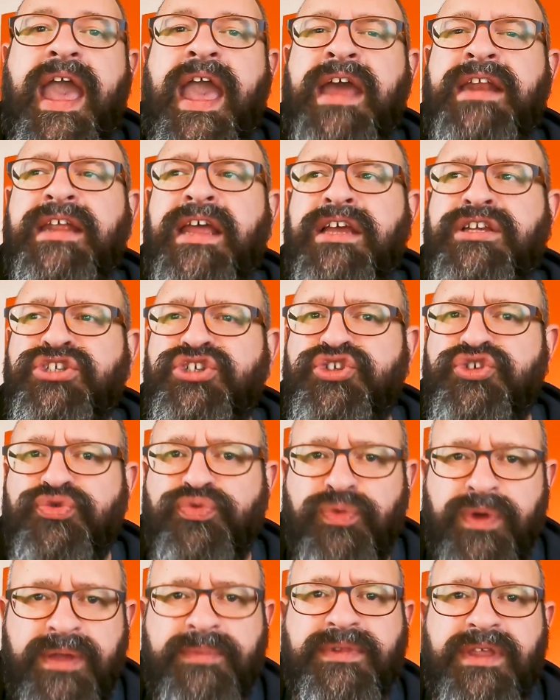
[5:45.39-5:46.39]
and
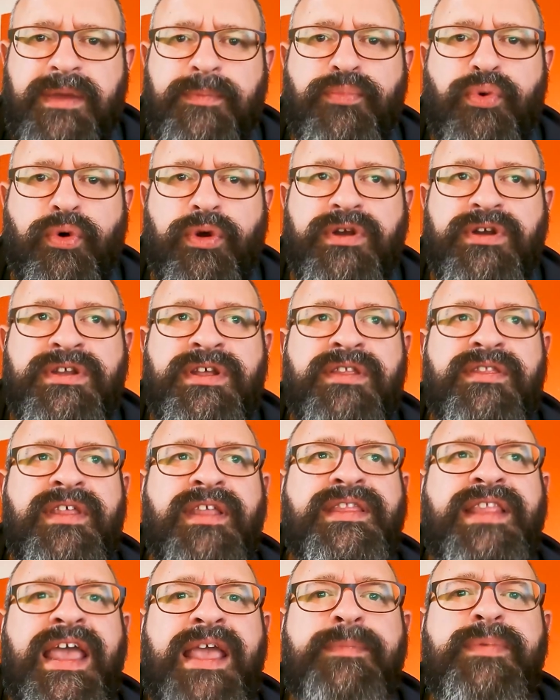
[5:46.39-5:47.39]
extremely important
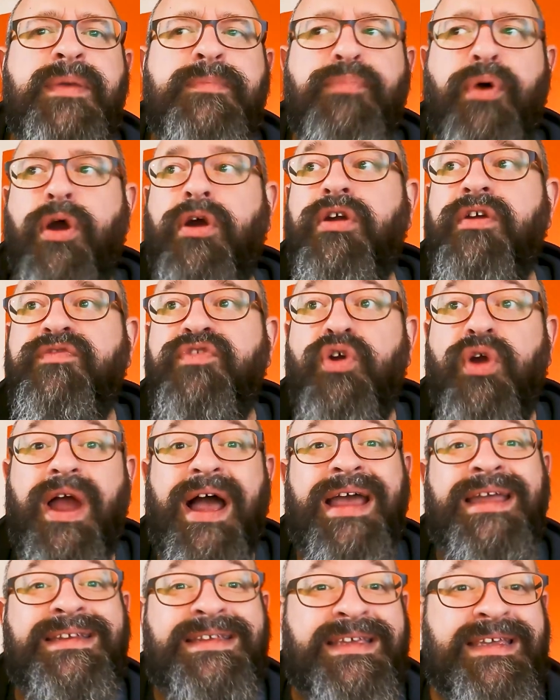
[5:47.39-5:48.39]
that they be part of
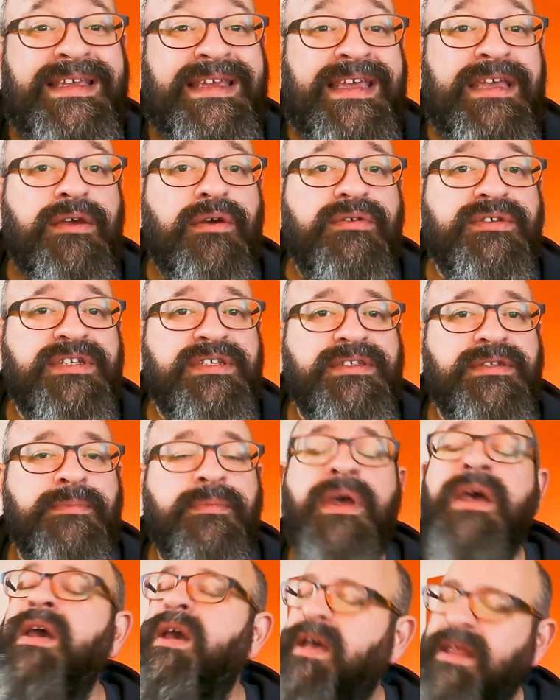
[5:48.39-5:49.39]
your IT
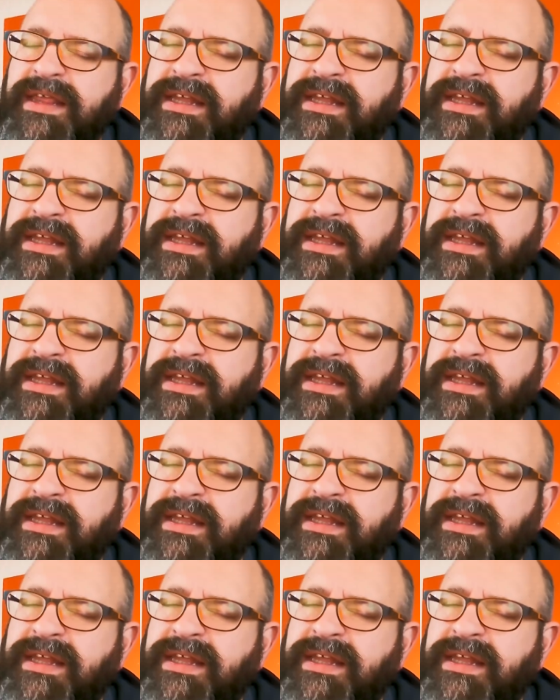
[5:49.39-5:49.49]
ecosystem.